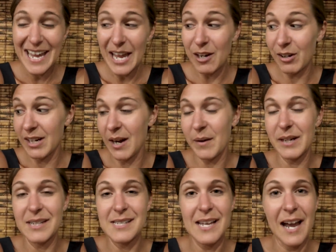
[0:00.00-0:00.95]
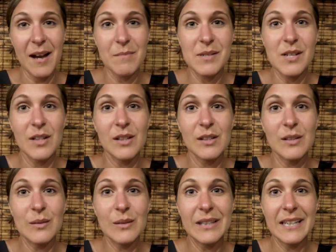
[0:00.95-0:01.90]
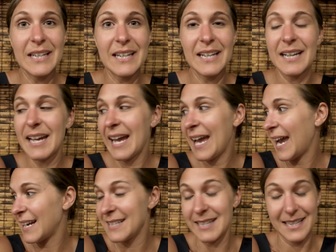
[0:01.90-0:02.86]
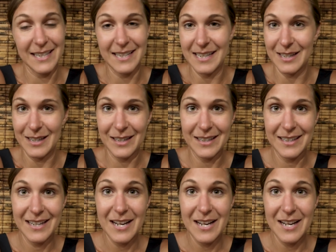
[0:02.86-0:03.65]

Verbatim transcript: And right now it is absolutely hectic in here.